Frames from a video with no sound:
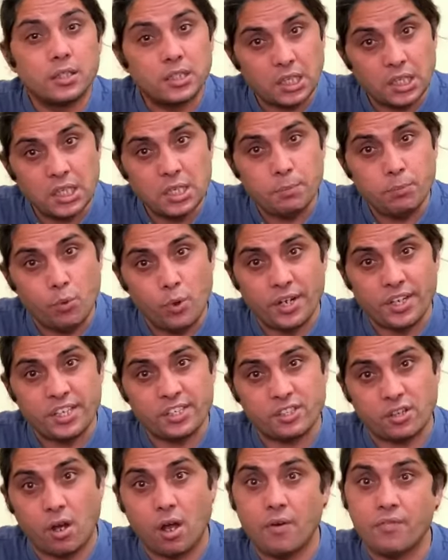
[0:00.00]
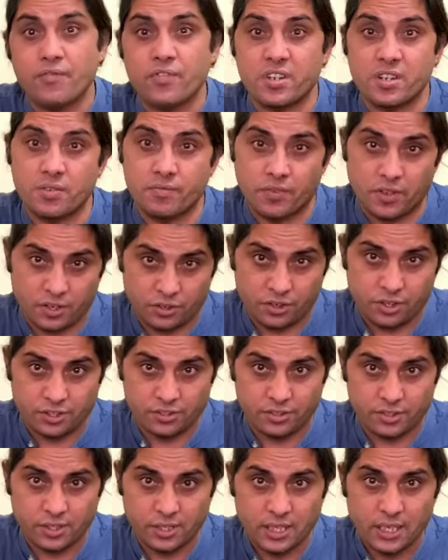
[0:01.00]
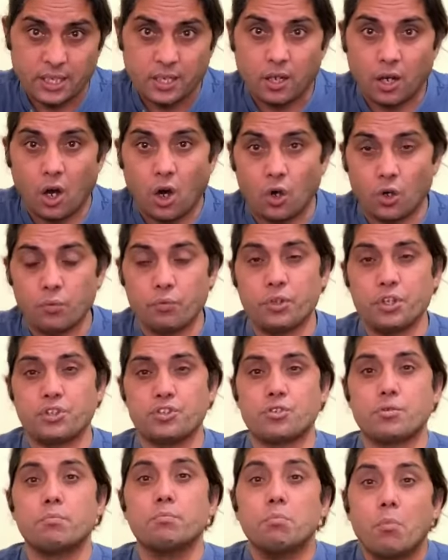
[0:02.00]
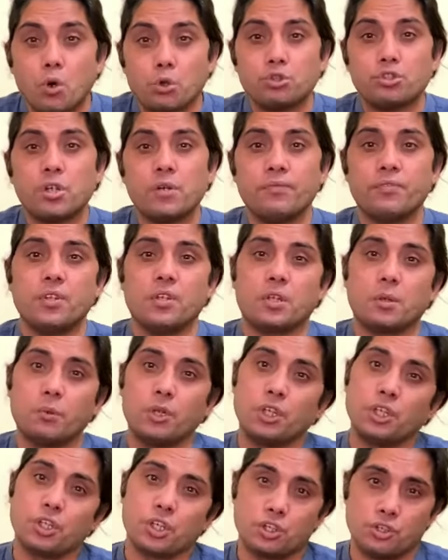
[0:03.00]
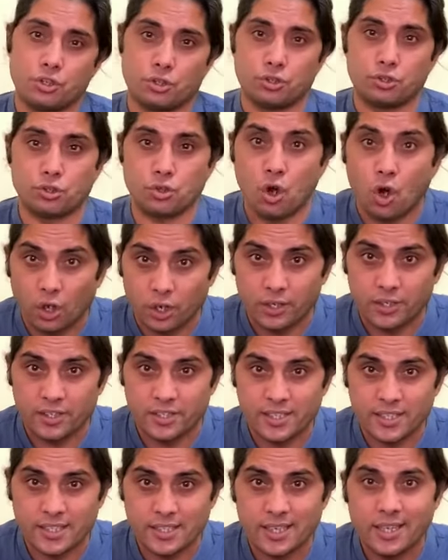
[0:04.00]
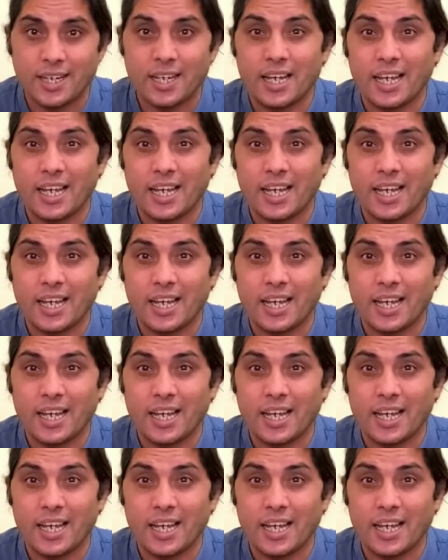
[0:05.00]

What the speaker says: 3 points of convergence on which most of the communication scholars